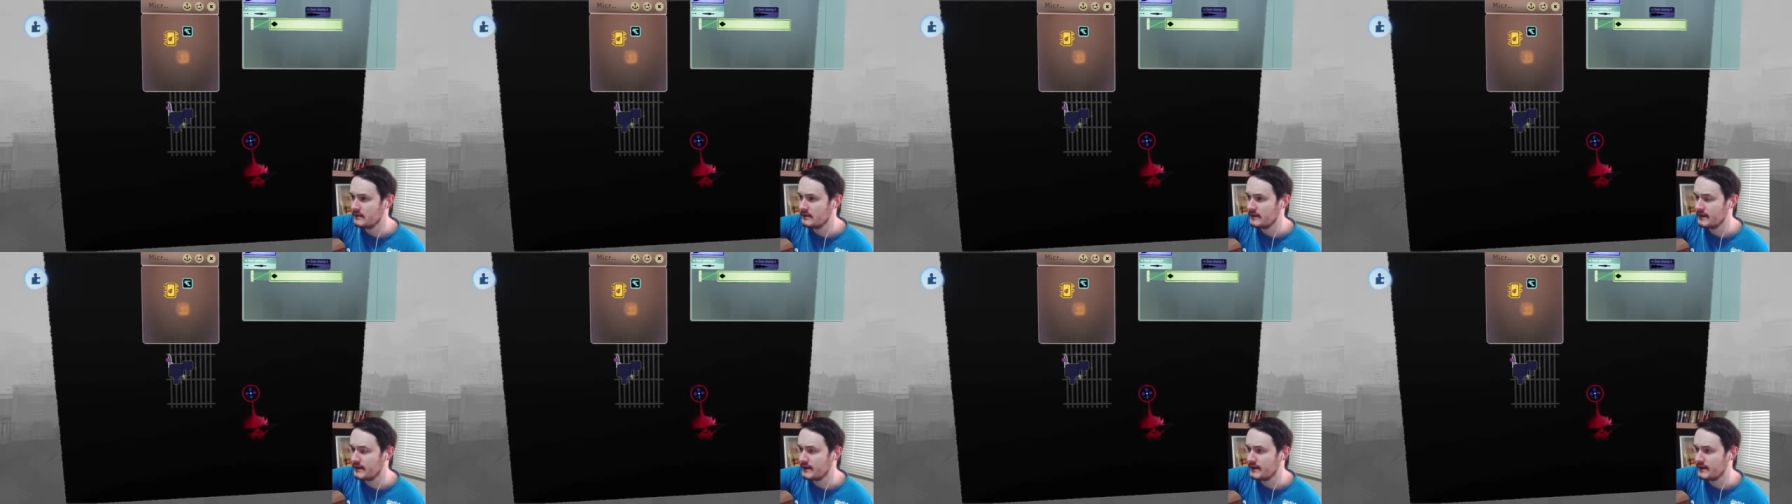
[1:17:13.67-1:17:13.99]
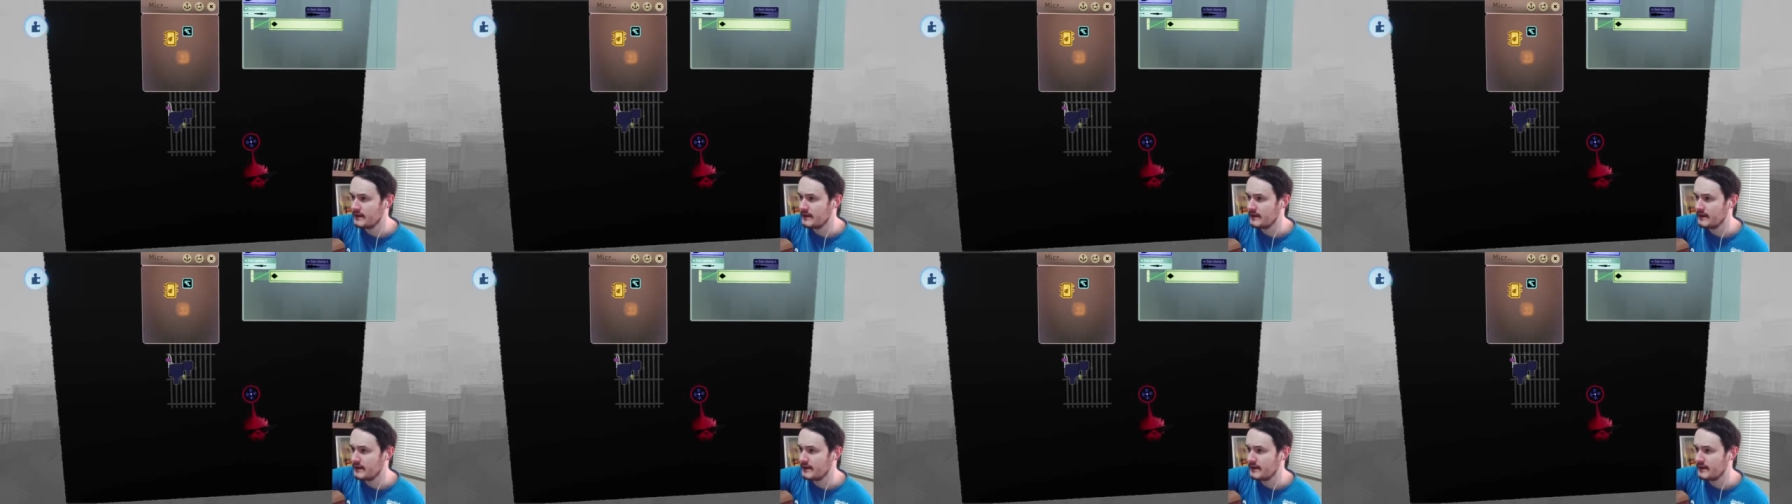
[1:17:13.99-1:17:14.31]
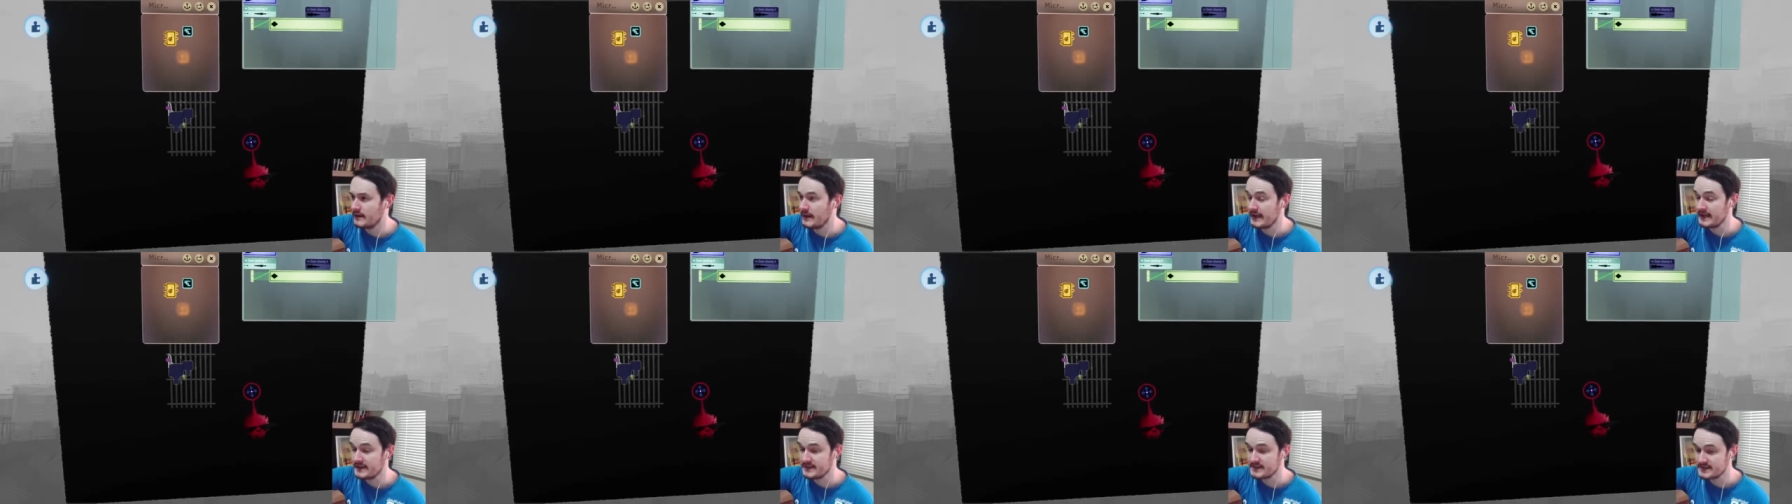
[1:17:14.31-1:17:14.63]

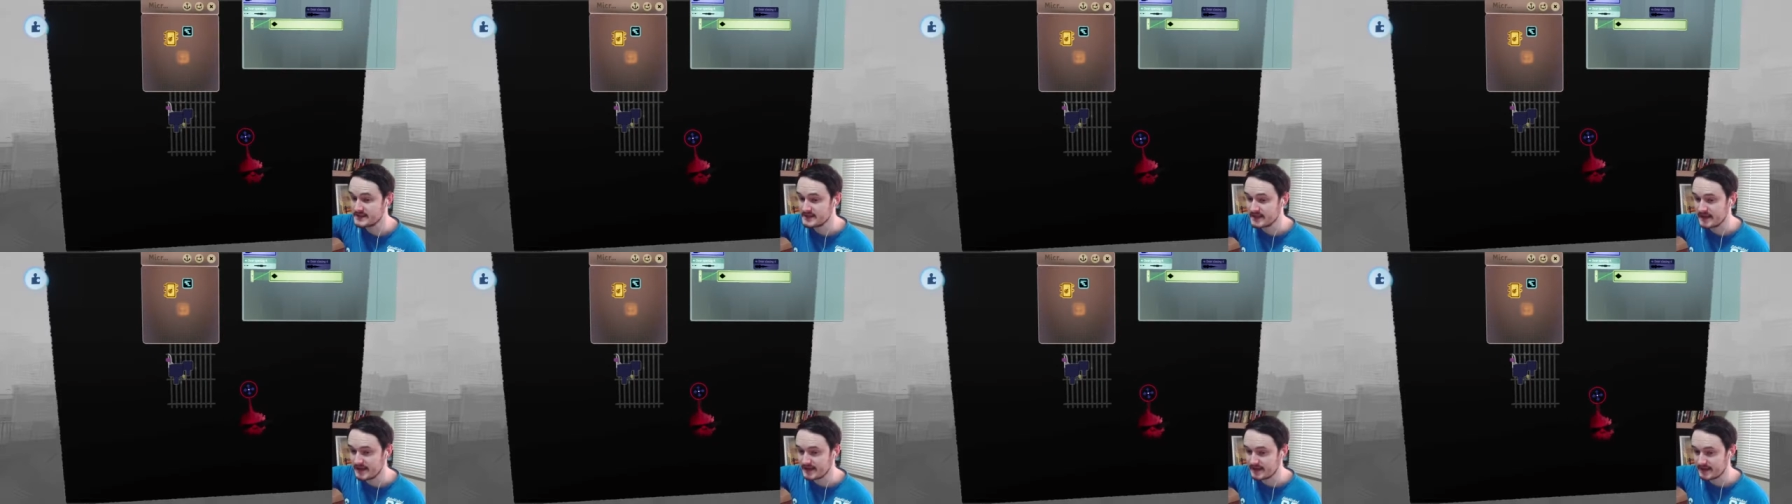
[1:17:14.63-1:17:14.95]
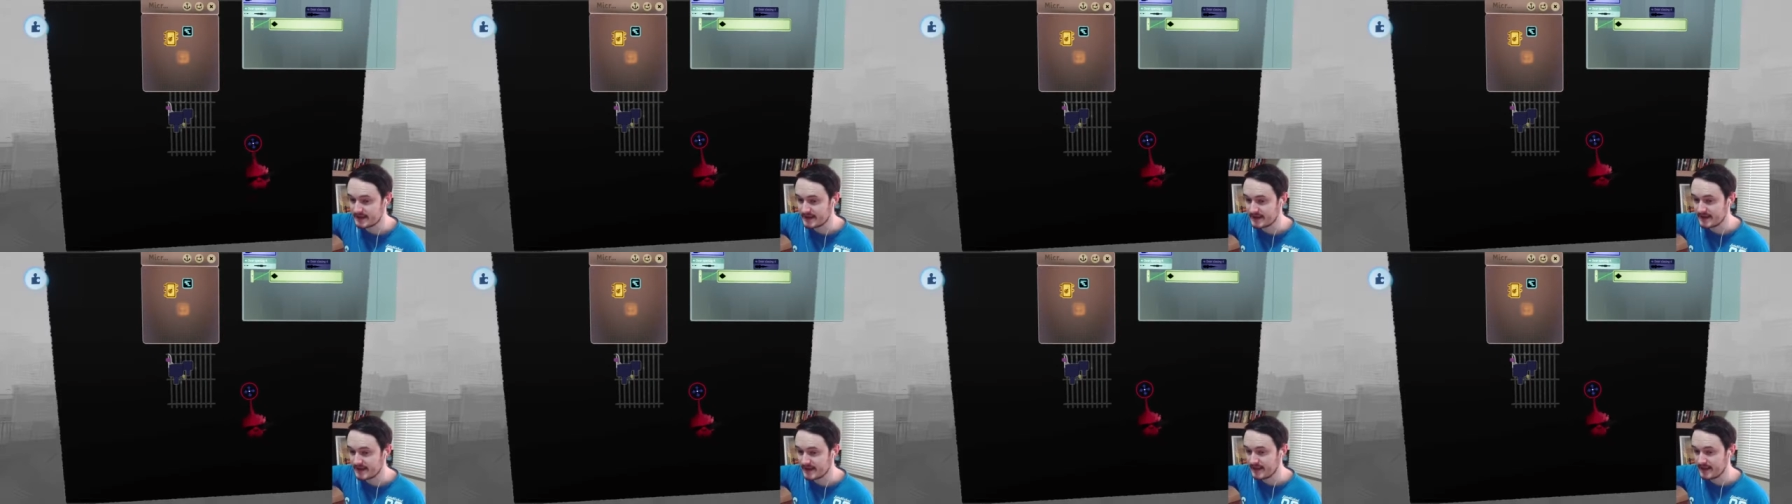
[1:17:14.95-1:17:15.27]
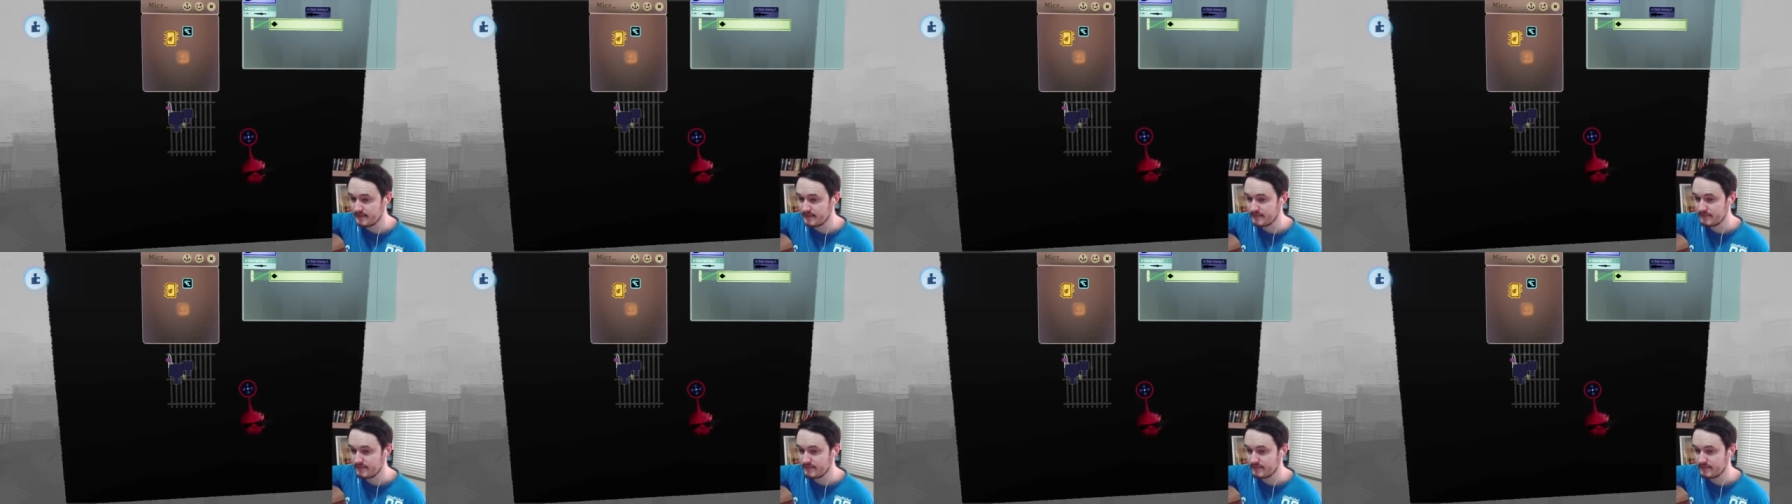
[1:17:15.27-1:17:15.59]
inside a
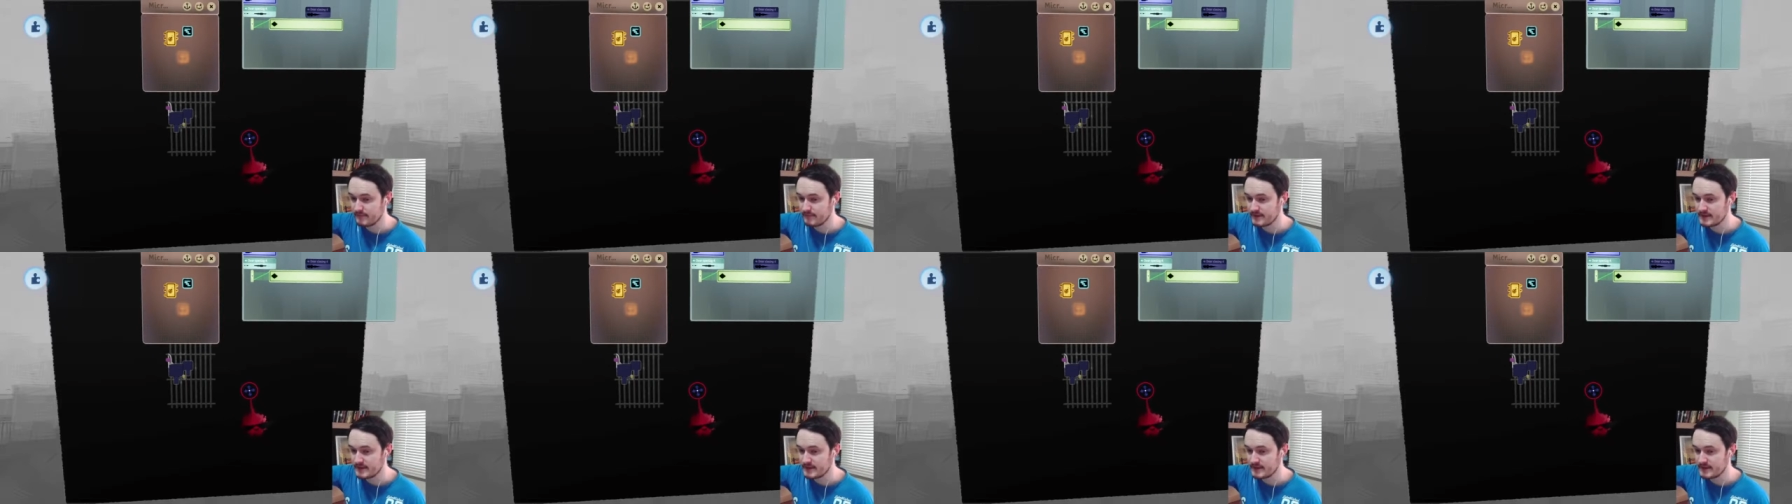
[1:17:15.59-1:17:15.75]
cave.